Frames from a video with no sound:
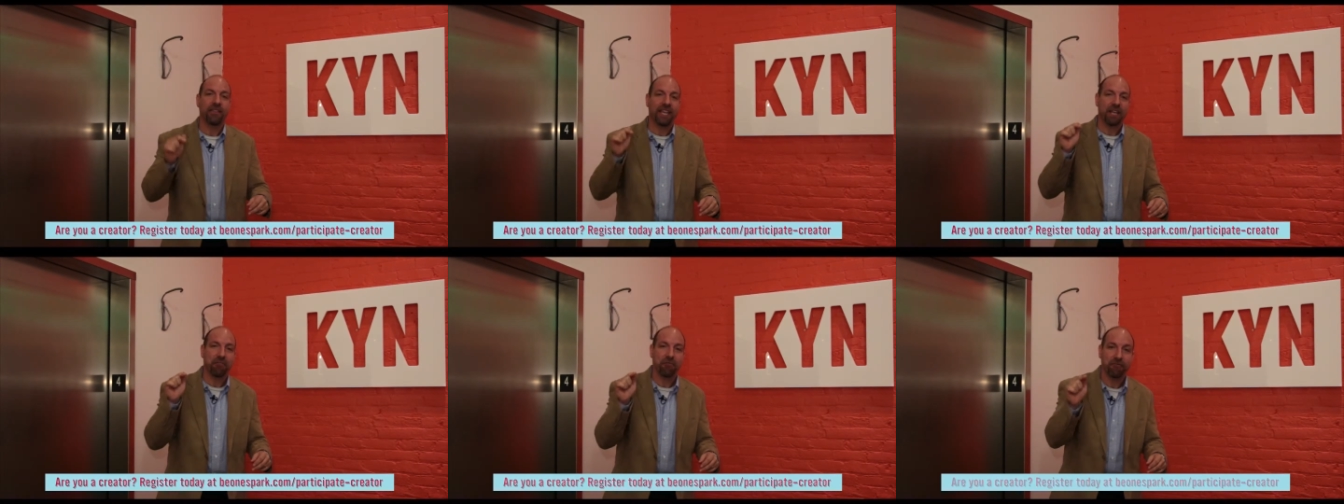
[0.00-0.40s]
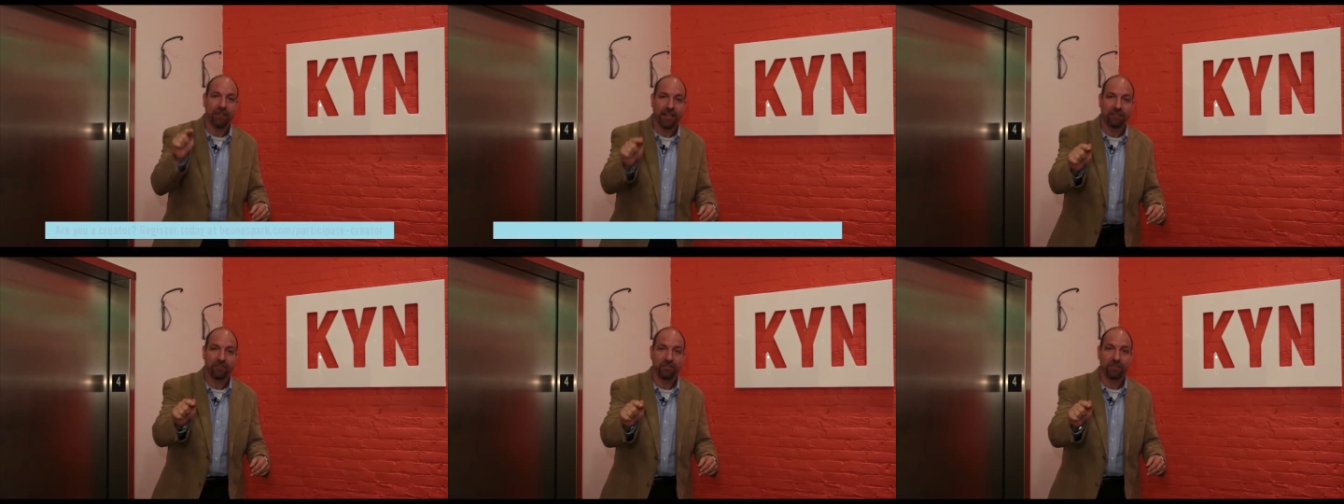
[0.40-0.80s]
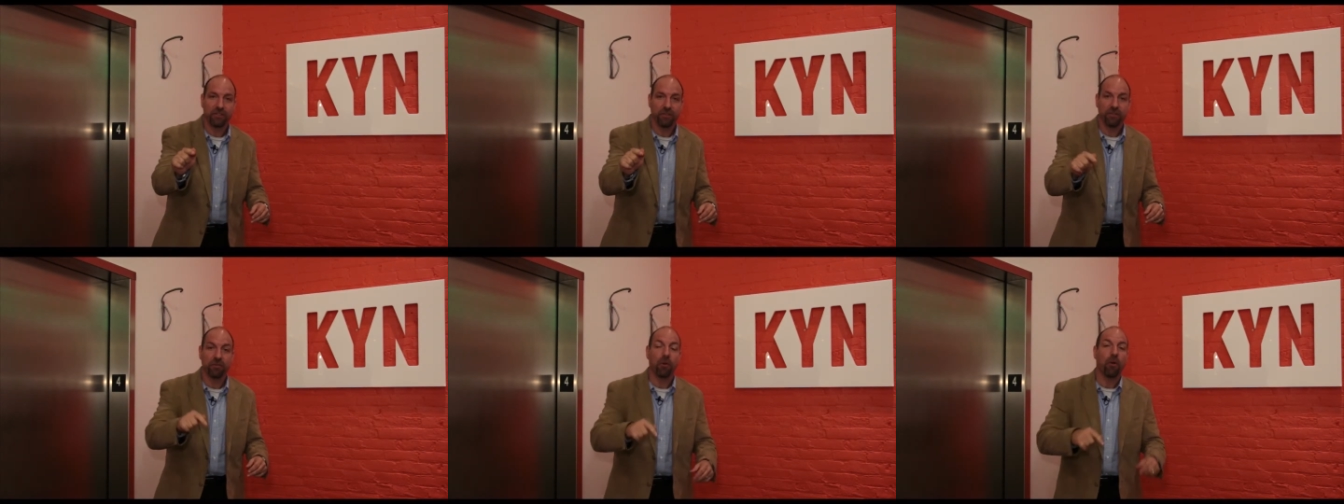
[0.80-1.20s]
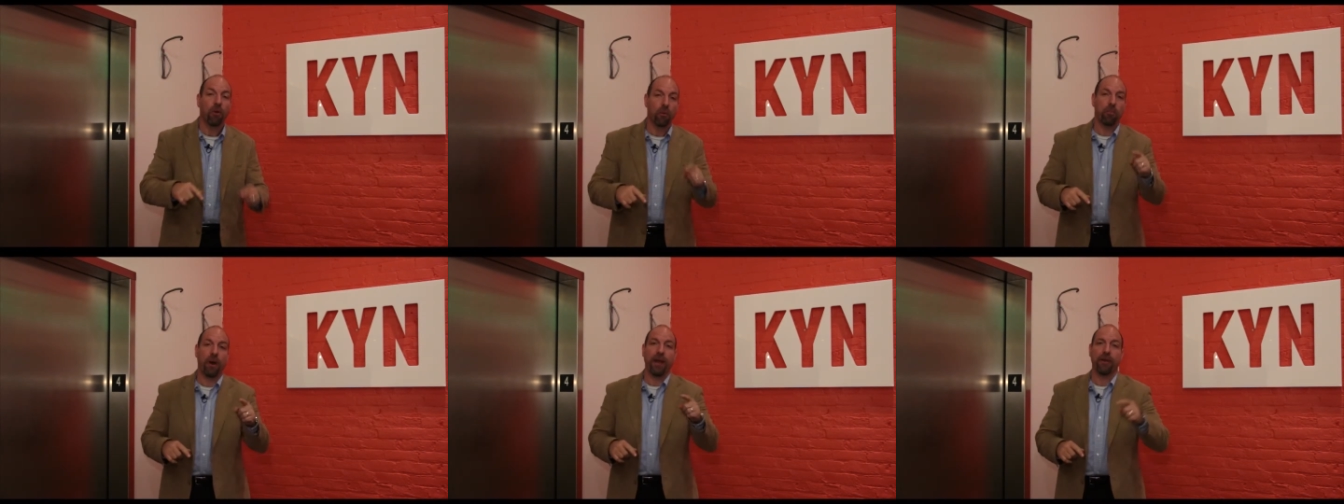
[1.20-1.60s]
they invest in you
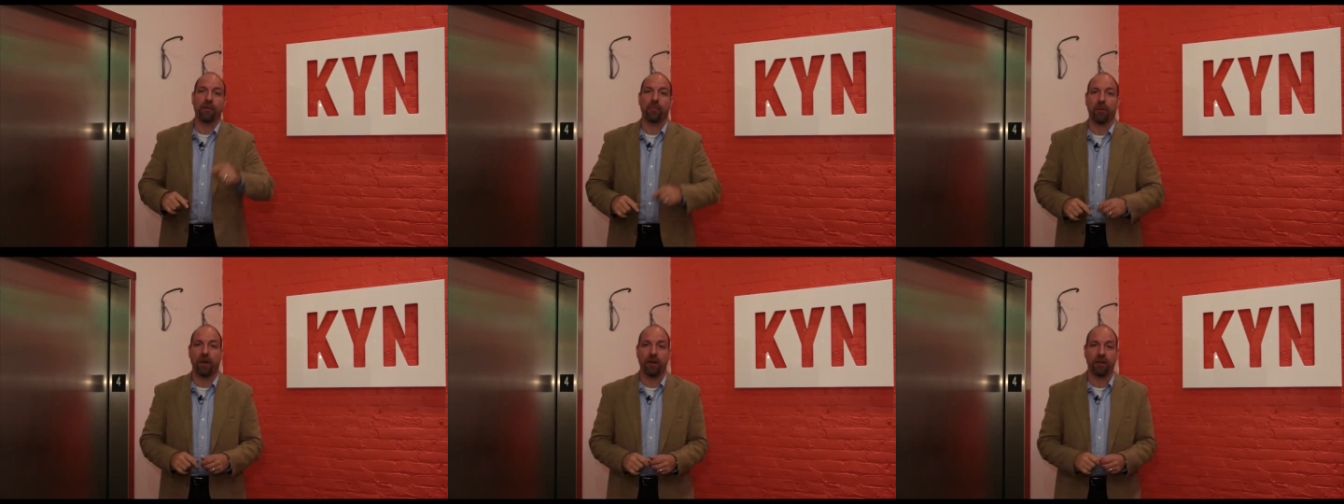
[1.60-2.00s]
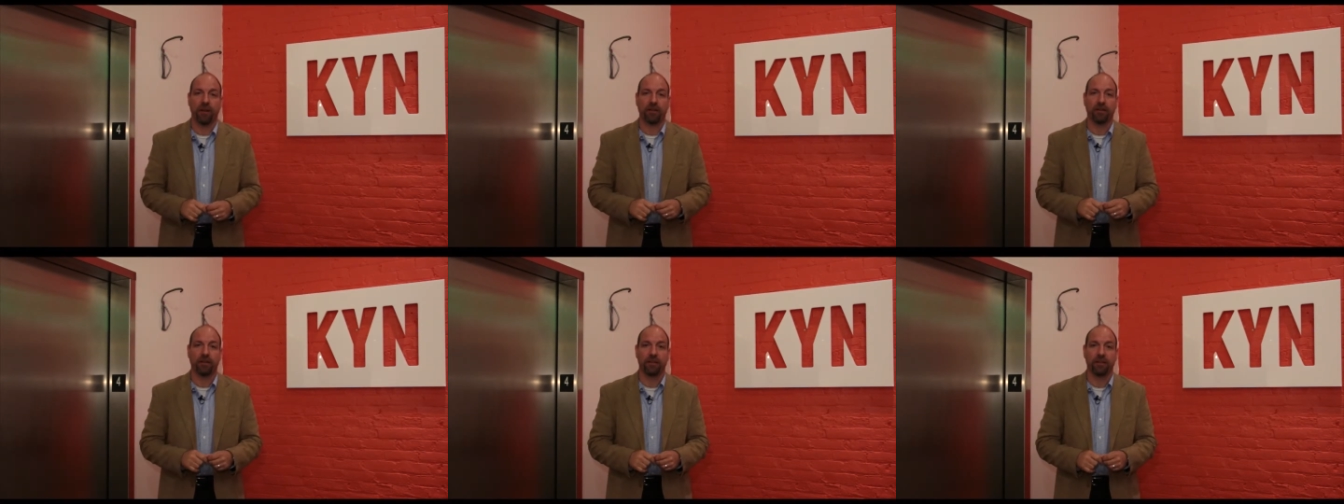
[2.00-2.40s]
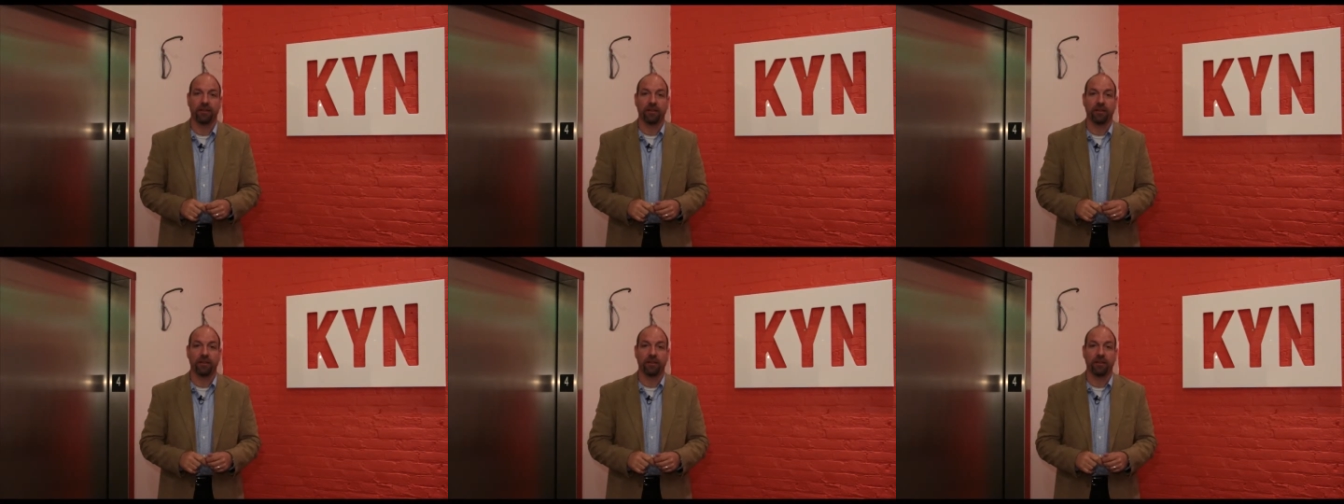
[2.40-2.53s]
or buy your product.